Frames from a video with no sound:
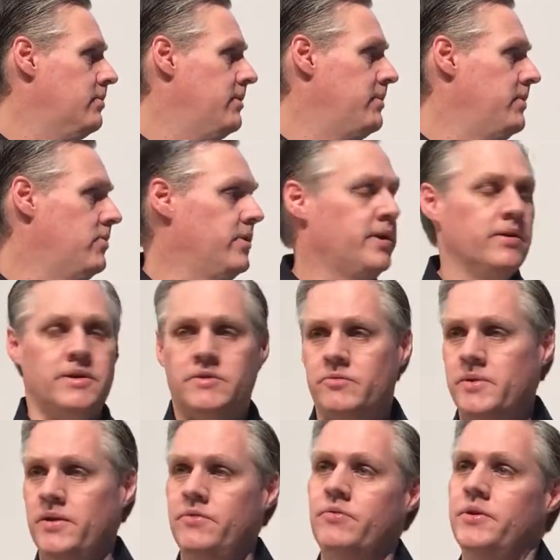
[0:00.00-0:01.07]
we've been working on
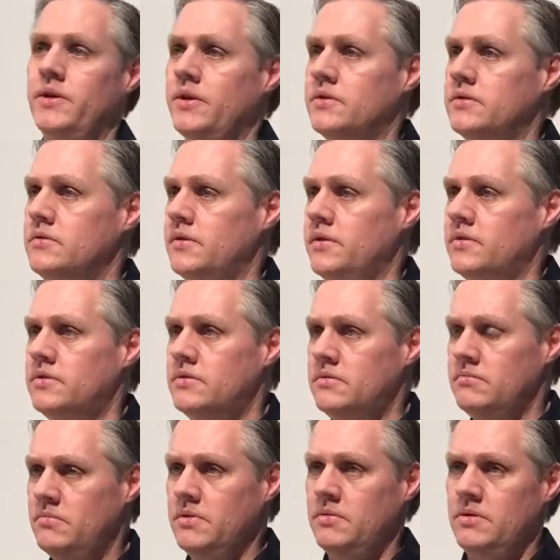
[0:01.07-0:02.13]
this for about 3 years, and
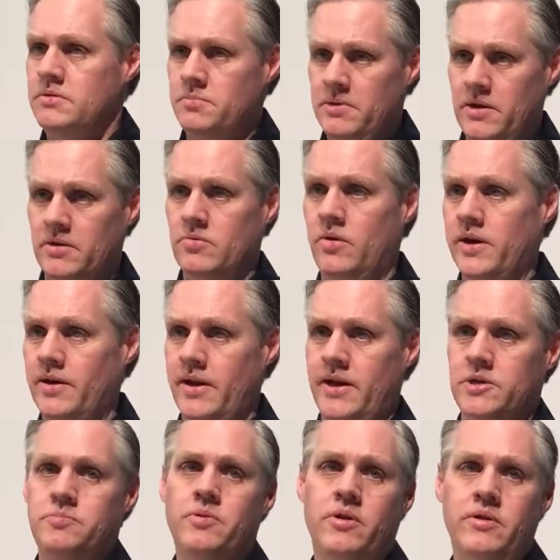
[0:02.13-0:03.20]
it's been quite a
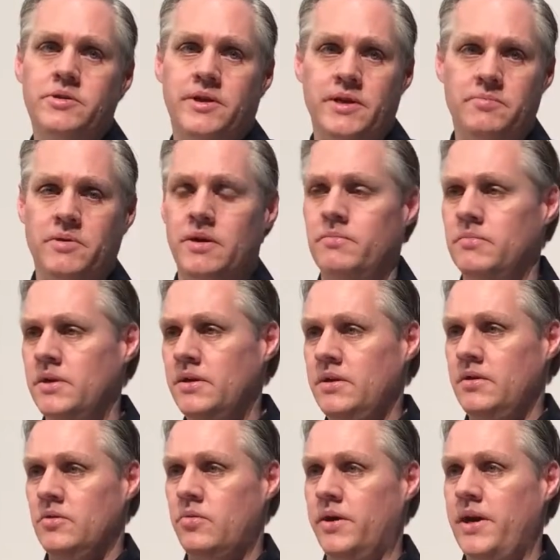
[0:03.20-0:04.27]
large project, but
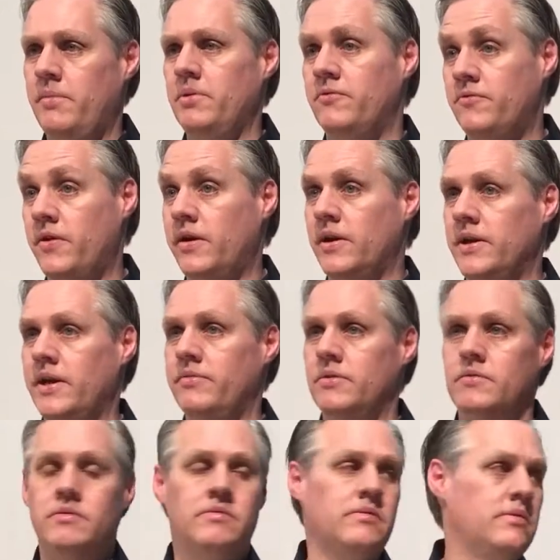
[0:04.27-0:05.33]
I'm quite happy to finally
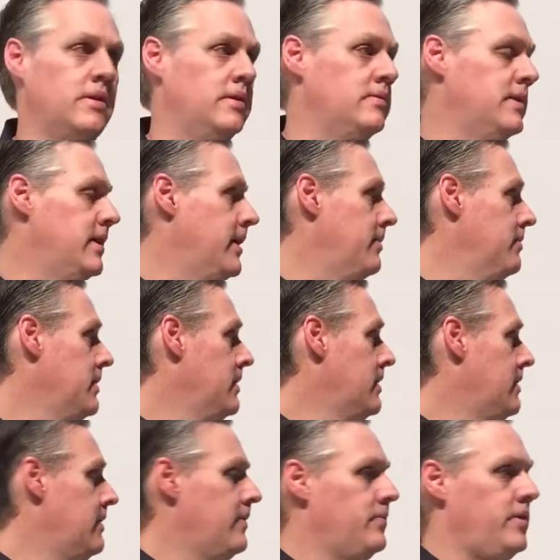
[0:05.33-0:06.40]
have it done.
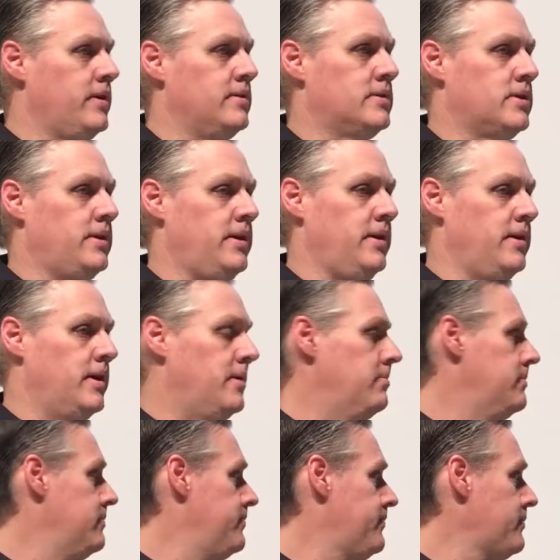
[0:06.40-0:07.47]
You can see,
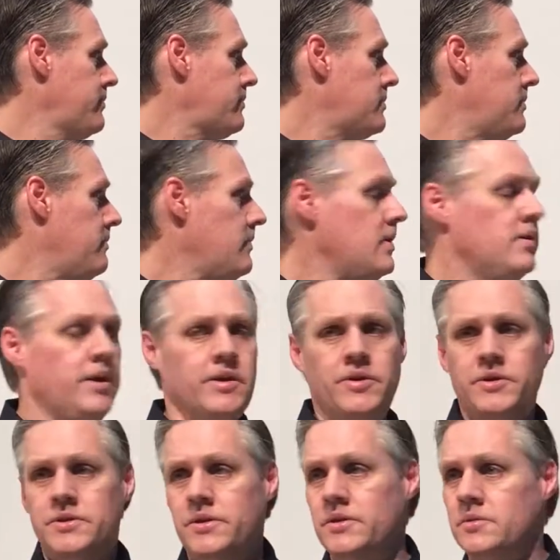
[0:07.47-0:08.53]

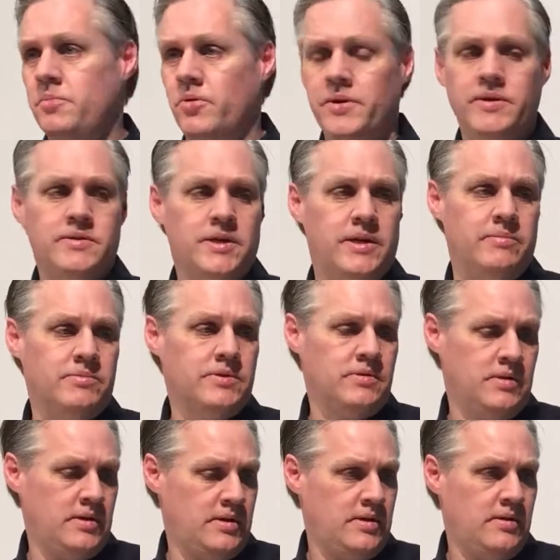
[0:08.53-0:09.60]
you can use it in sporting
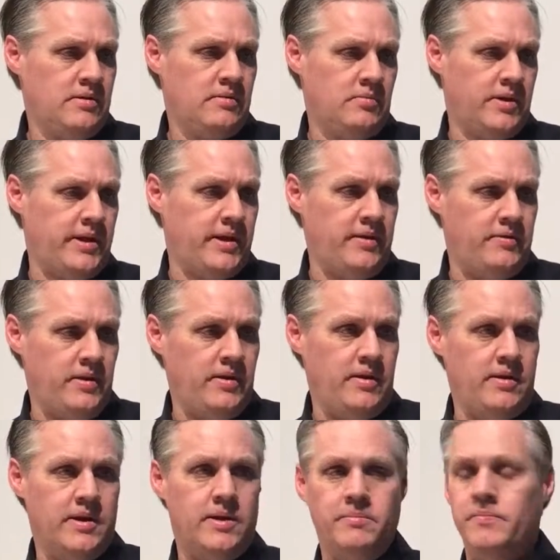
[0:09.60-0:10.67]
teams, where
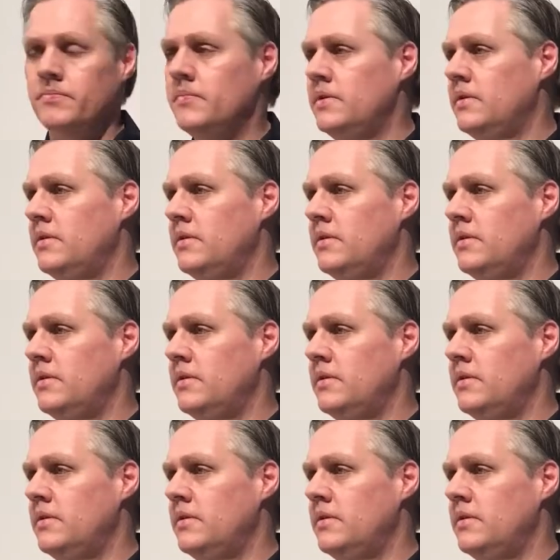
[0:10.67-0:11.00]
you